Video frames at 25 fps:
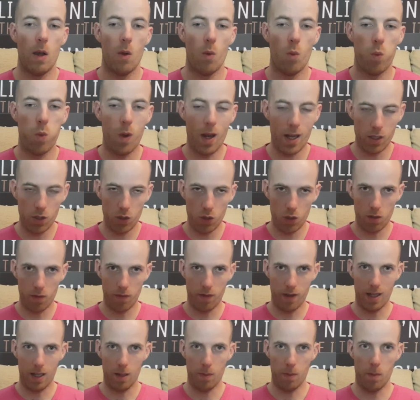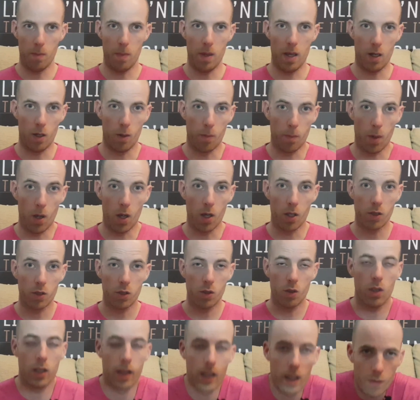When you develop a better
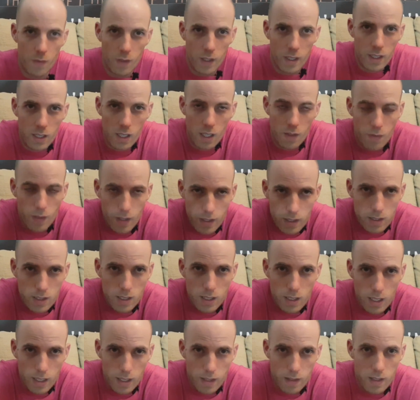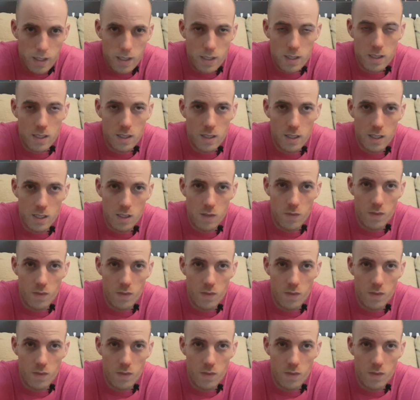posture, like if I sit like this in this